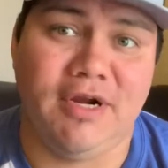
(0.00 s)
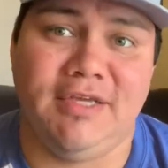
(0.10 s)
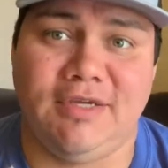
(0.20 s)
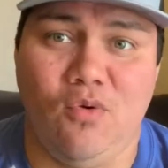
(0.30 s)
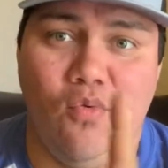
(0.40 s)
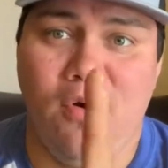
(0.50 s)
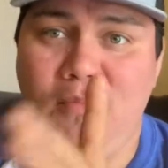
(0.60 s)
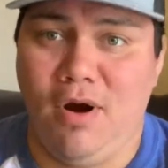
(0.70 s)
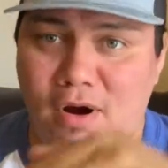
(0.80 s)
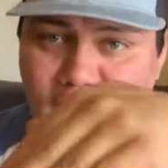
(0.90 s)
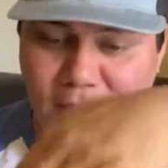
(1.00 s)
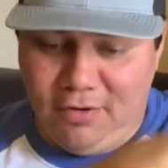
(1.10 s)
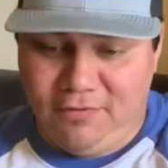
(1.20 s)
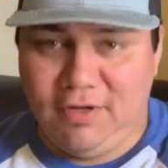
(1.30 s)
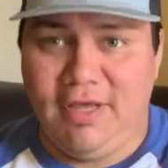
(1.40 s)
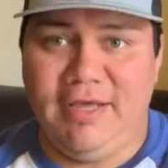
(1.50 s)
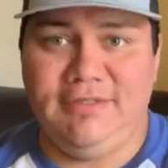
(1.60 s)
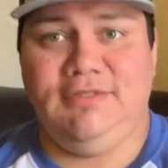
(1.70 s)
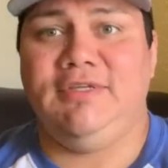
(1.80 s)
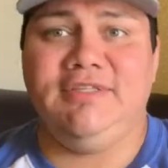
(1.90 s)
It has like one bar in the middle of your
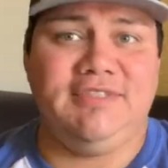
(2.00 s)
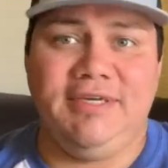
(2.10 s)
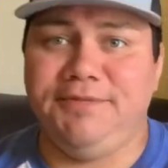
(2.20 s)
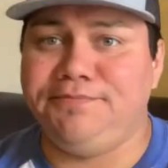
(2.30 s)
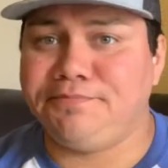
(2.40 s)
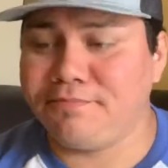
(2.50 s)
legs, that's it.